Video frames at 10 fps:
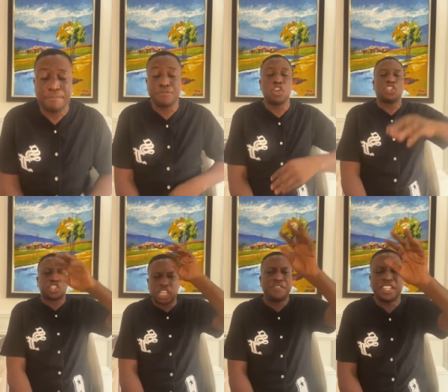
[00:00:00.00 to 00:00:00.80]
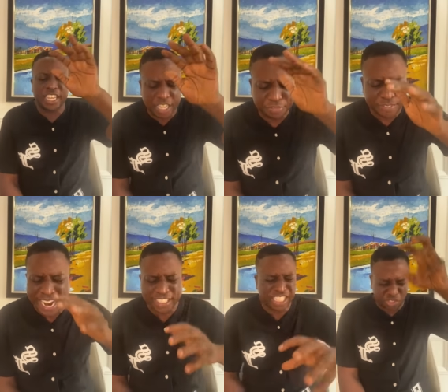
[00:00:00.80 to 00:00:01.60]
I'm receiving the gift
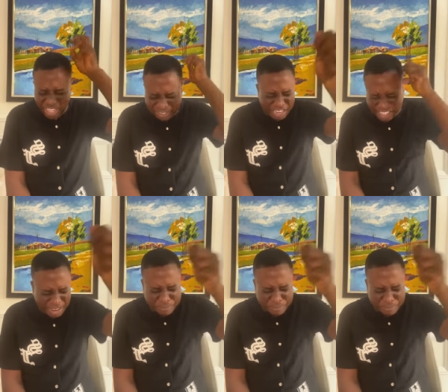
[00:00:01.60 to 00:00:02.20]
of access to the